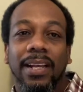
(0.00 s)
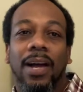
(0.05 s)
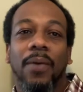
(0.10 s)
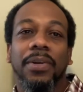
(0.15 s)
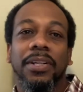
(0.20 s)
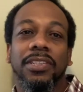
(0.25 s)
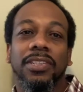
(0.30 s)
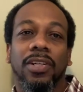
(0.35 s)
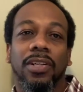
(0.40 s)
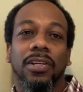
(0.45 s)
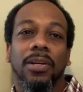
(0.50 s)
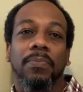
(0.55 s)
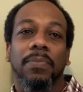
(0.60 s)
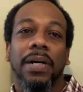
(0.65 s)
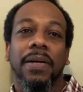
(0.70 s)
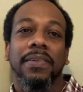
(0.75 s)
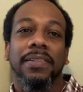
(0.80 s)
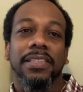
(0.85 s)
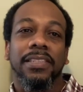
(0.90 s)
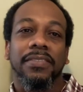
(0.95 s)
want to talk
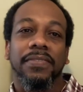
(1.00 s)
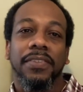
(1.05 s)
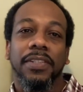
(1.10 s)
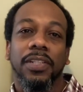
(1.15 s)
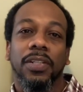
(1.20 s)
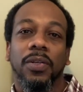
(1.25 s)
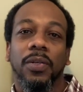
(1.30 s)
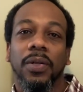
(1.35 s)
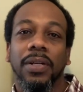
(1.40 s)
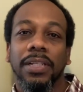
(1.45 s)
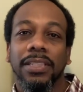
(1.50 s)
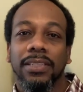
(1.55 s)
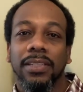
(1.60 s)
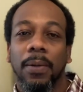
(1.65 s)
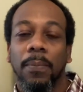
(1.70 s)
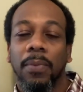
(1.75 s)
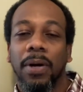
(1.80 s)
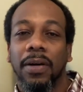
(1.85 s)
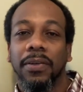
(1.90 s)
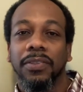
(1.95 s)
about in this video is
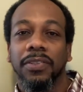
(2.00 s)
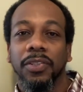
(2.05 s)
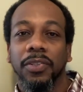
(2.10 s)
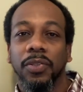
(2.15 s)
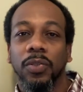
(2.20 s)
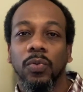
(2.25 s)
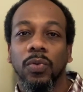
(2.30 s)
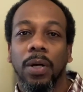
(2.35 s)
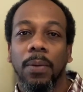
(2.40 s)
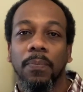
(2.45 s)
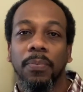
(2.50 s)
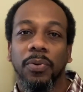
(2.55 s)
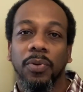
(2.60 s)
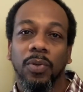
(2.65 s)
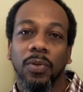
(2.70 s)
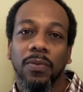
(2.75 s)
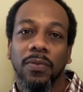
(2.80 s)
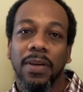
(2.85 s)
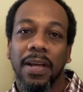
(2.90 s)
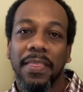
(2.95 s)
about the new
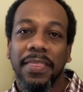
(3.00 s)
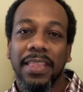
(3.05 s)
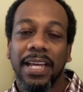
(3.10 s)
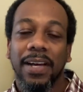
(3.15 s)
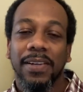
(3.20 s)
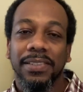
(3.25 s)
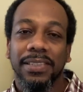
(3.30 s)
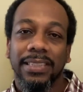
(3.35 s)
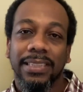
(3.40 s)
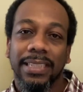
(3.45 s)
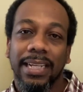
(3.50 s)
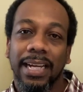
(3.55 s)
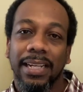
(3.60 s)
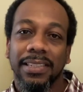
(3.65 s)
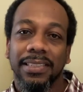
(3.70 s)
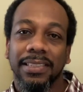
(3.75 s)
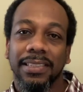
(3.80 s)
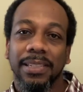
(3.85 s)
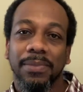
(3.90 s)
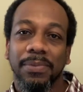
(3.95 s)
approved $1,000
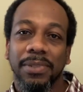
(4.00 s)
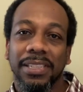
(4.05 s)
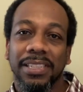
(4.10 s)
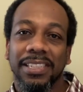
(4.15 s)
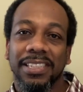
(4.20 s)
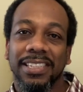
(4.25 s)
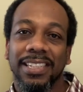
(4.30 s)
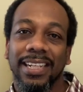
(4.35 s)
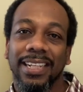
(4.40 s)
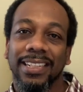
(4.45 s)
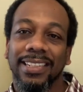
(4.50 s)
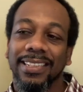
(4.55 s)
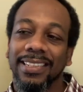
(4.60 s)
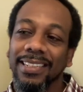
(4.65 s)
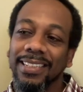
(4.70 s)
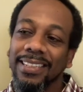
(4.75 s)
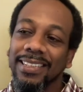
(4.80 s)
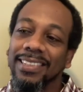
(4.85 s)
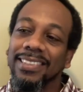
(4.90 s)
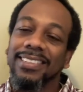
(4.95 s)
stimulus check.
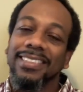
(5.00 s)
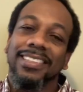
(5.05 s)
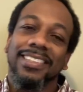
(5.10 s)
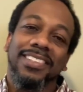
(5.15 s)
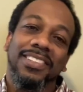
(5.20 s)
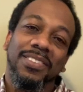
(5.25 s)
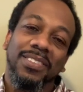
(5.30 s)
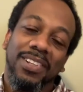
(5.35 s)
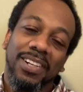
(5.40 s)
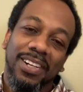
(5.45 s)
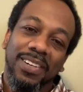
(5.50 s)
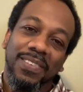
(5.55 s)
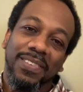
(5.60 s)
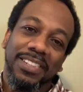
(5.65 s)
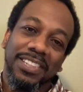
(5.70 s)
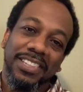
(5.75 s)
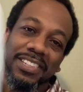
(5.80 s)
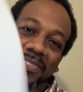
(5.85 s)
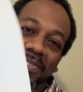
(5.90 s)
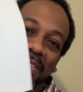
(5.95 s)
See a new
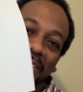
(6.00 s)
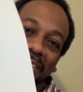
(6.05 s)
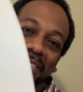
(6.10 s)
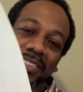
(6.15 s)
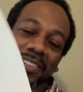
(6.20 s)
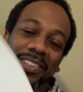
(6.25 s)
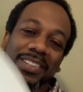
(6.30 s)
artwork she's working on.